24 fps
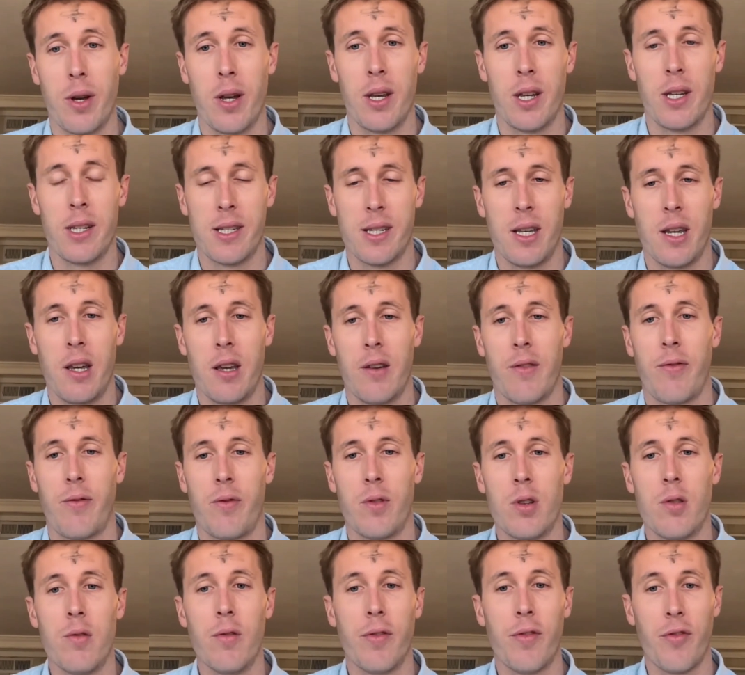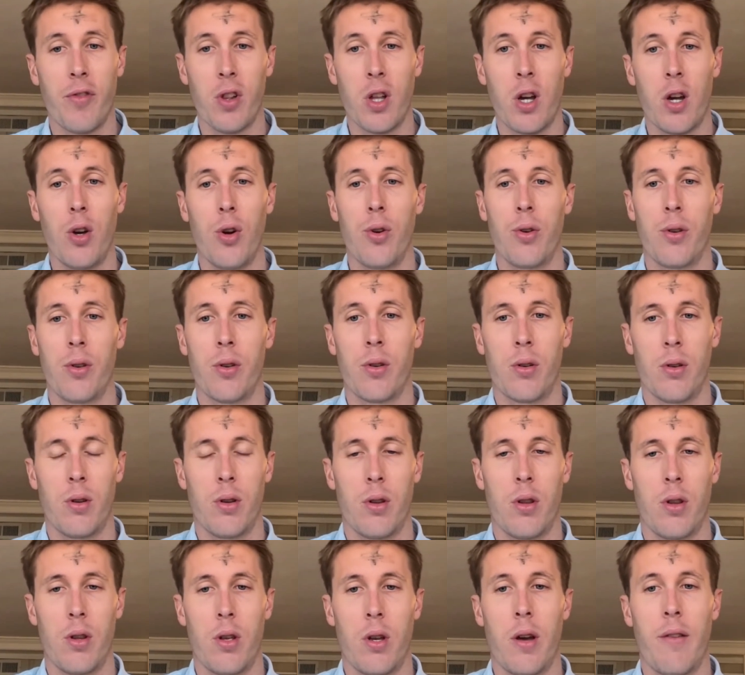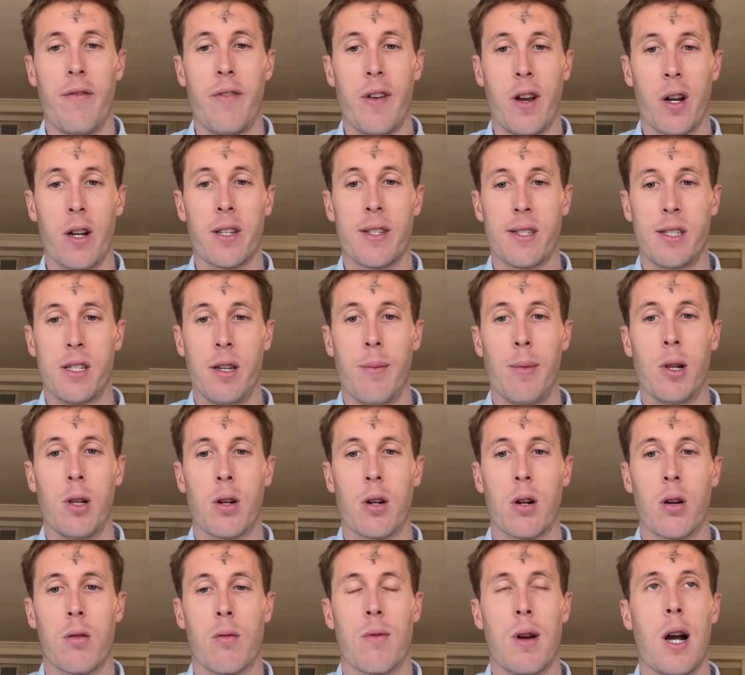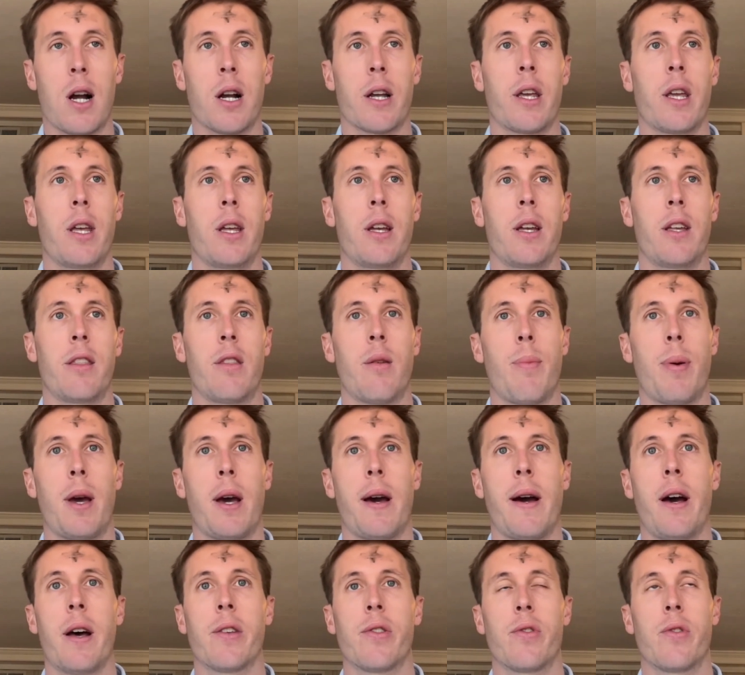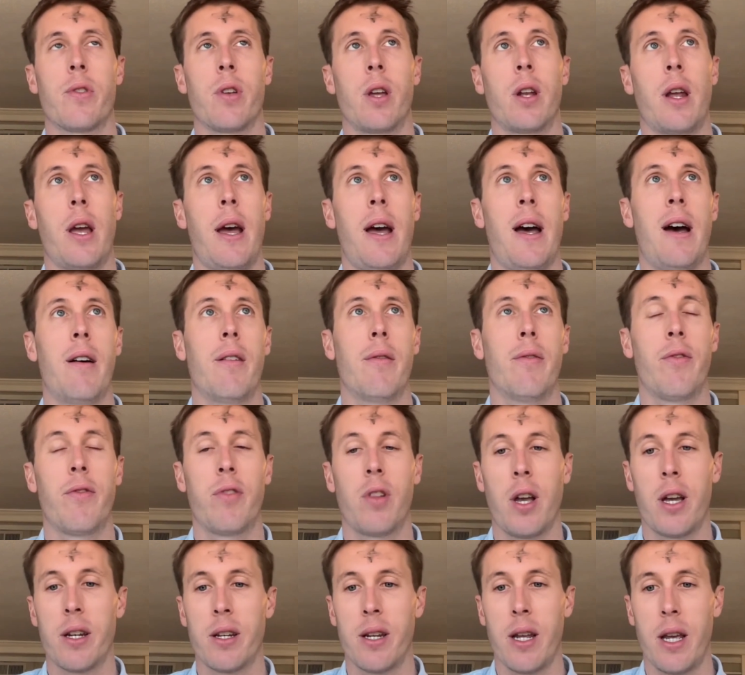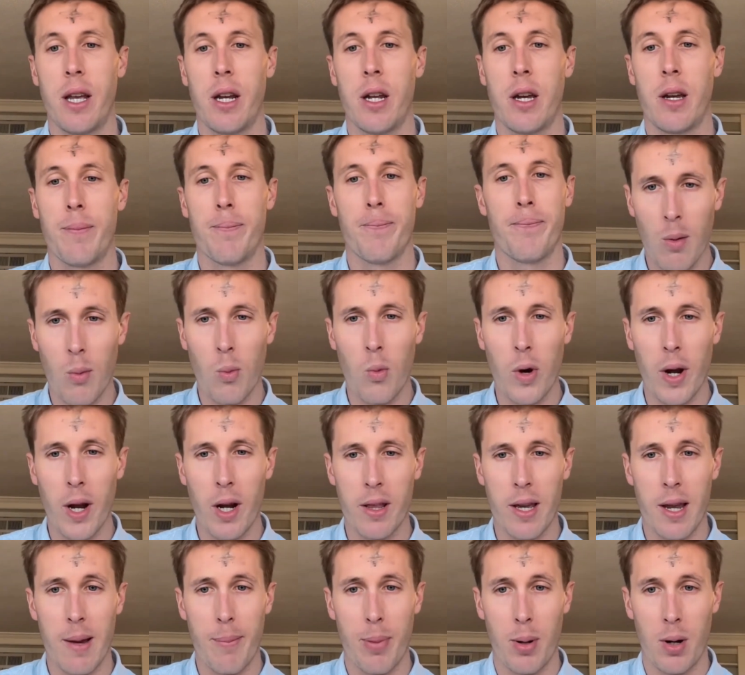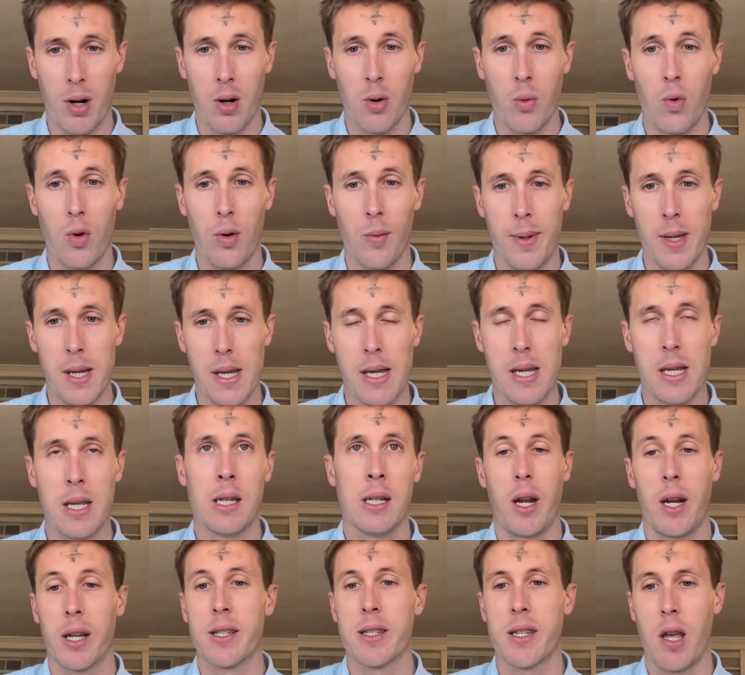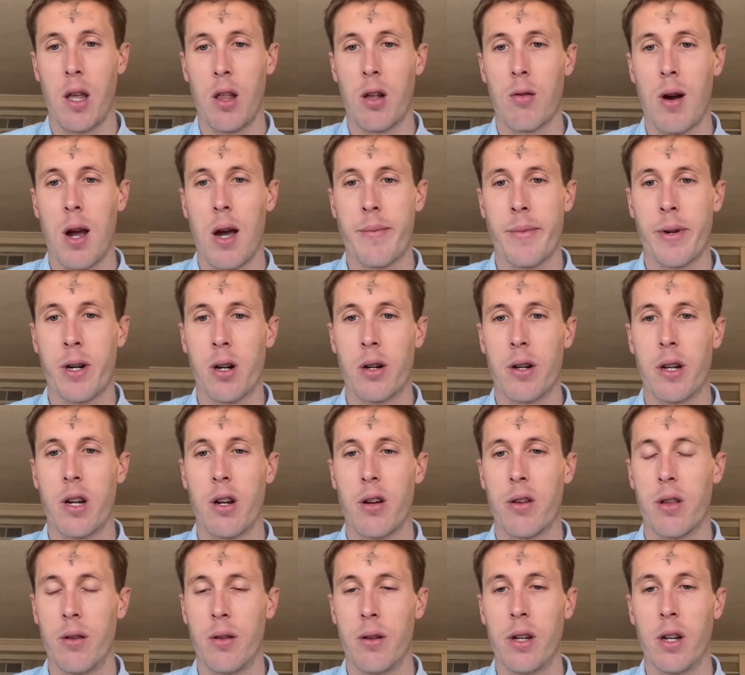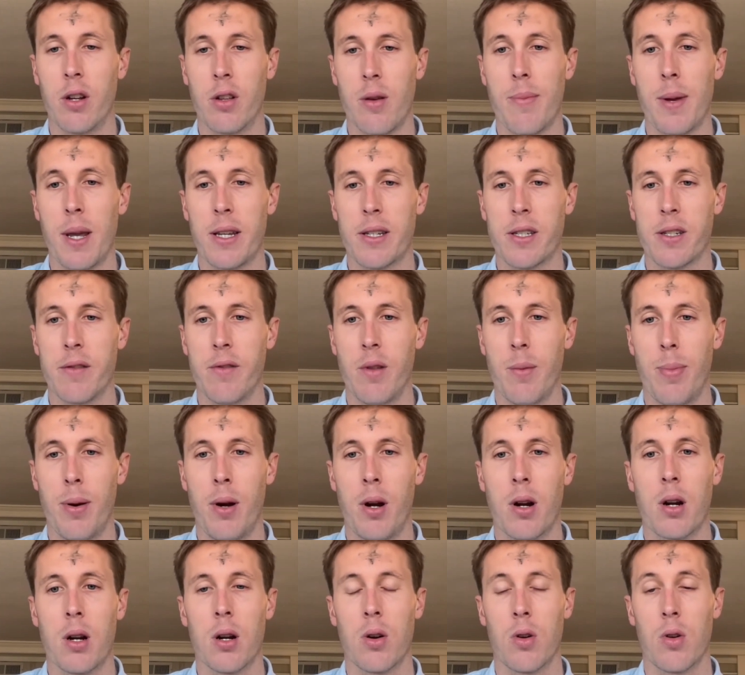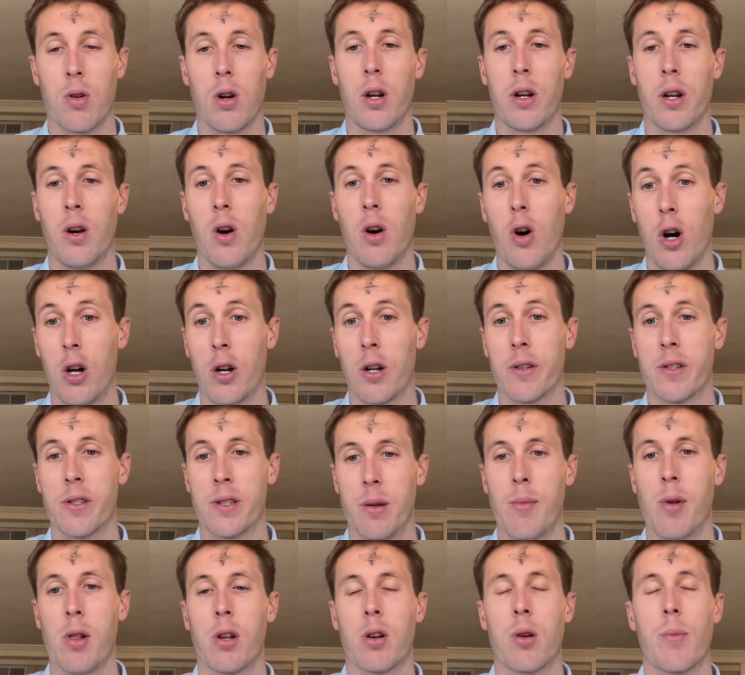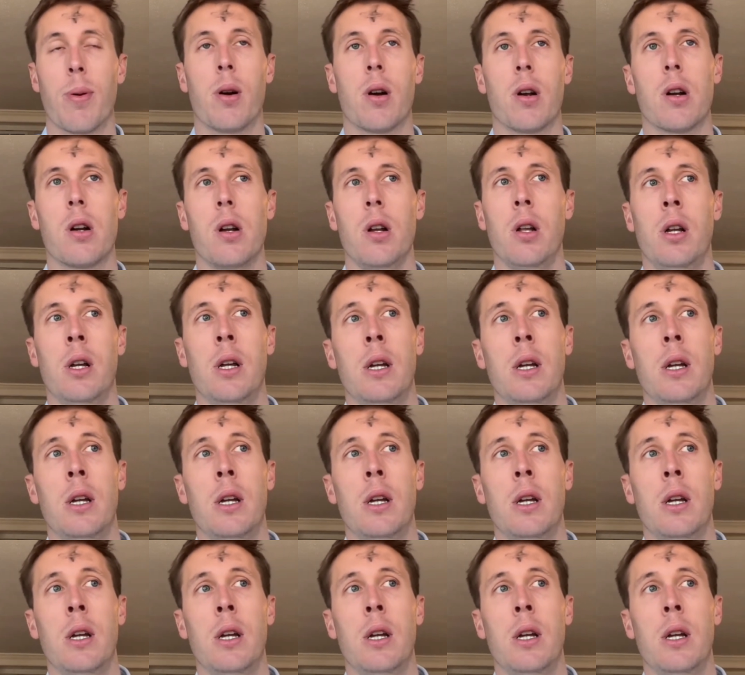it is if you've flown a very similar rocket in the past and have flight data from where that part will be, an accelerometer near the base of the part or on a similar part.